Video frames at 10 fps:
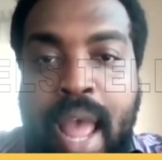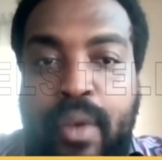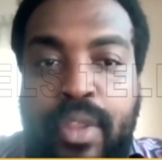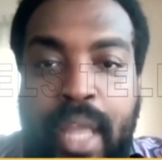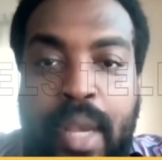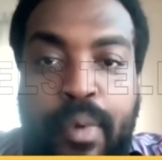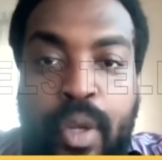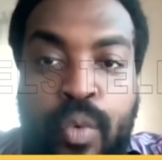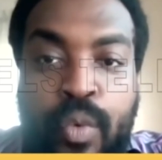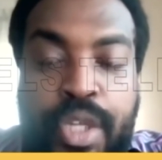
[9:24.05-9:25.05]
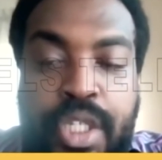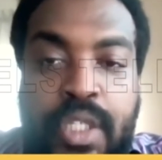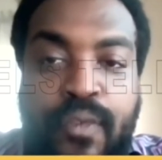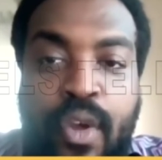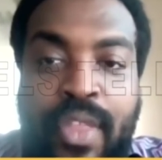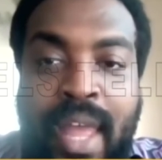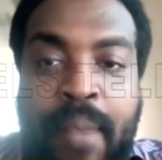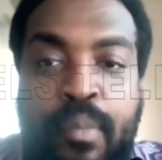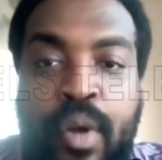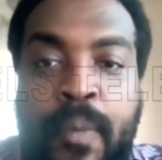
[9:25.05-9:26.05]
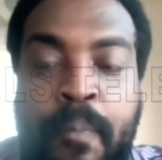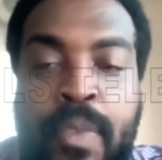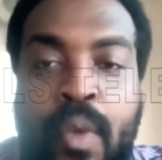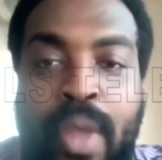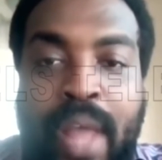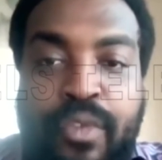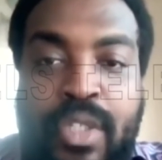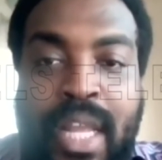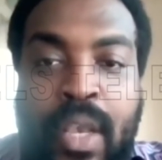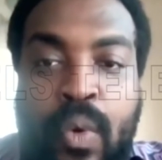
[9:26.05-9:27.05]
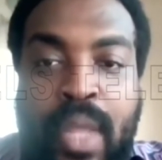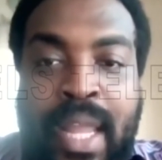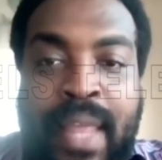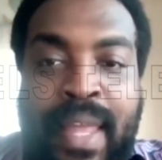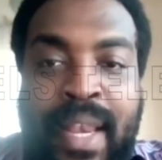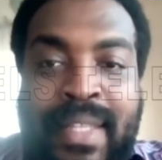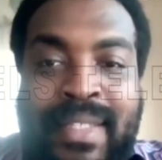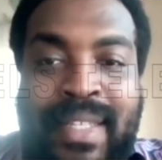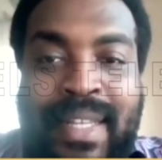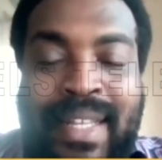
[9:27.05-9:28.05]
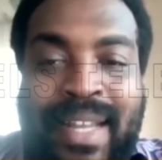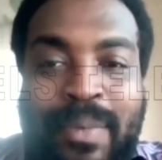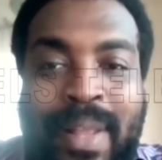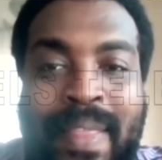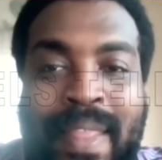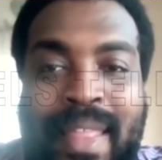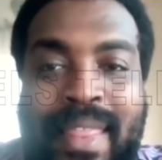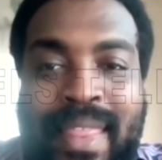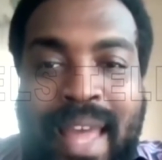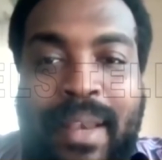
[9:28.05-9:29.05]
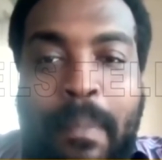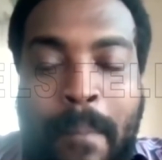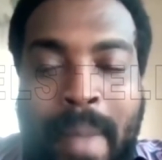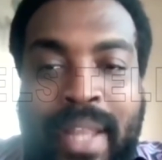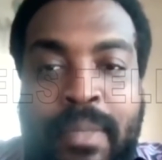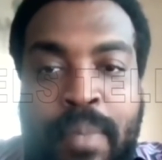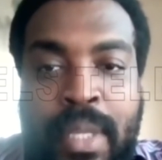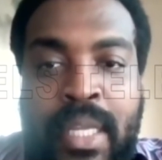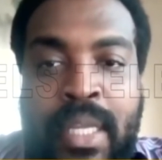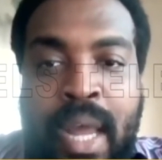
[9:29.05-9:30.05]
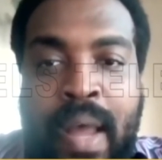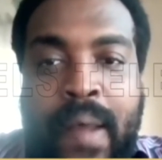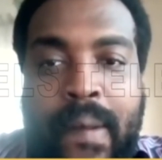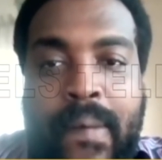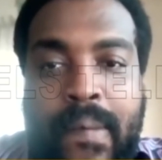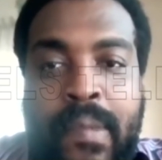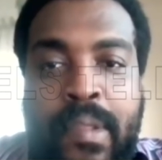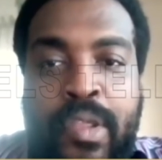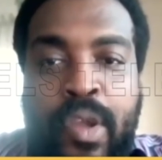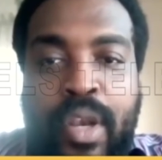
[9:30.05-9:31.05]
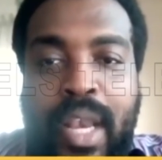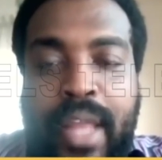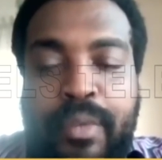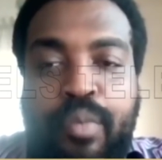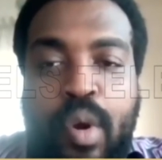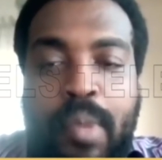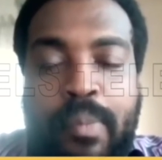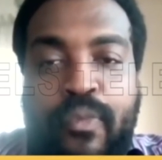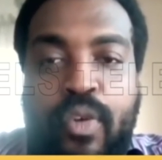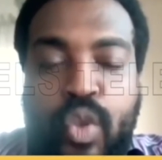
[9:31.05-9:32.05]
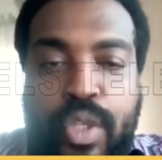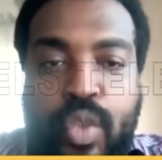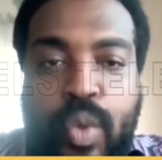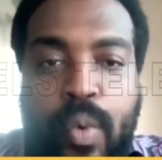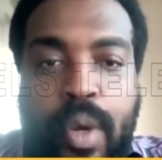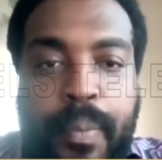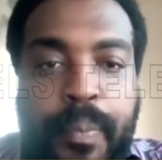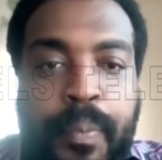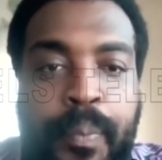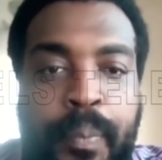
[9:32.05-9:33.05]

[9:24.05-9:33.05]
I don't think anybody wishes for that, but we have to start looking at that and seeing that, well, that might be the underlying problem for 2021.